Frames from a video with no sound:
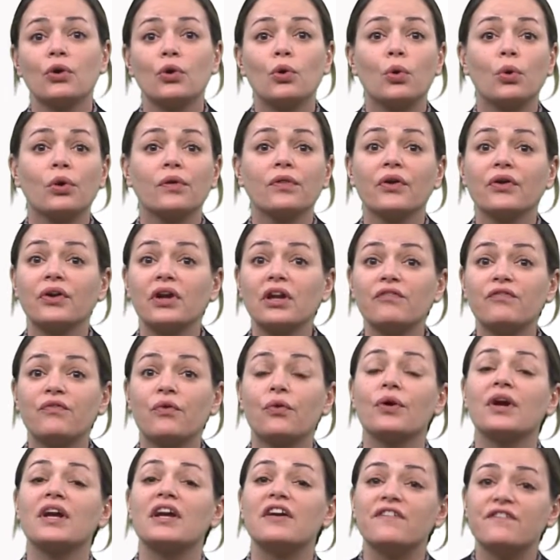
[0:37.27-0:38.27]
who are looking
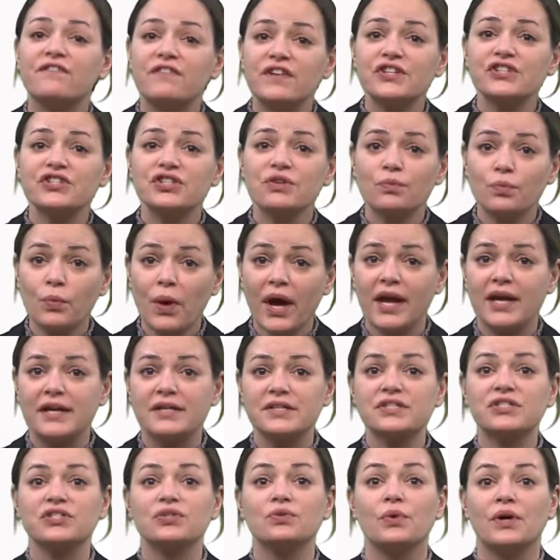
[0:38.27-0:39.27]
for efficient
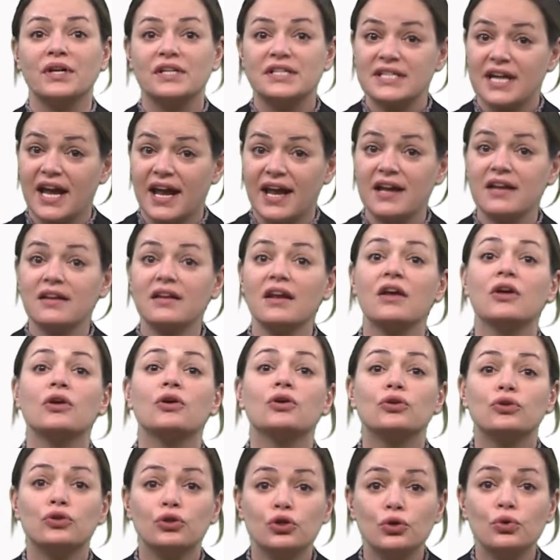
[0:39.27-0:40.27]
ways to attain
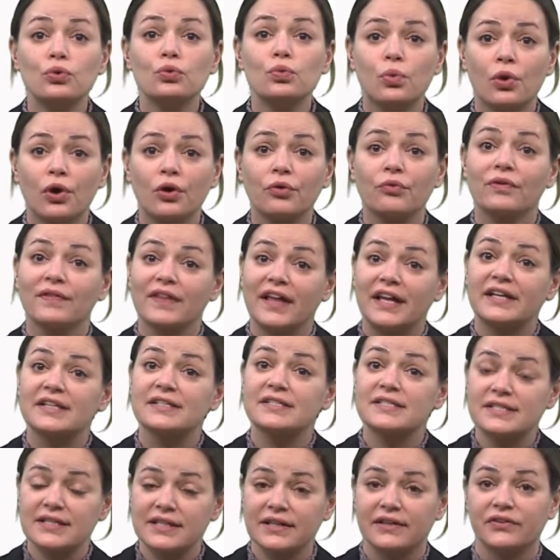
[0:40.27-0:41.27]
new
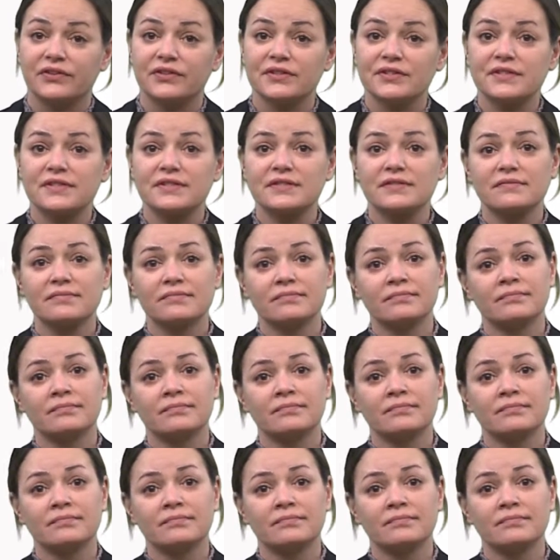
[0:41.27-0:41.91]
work-related skills.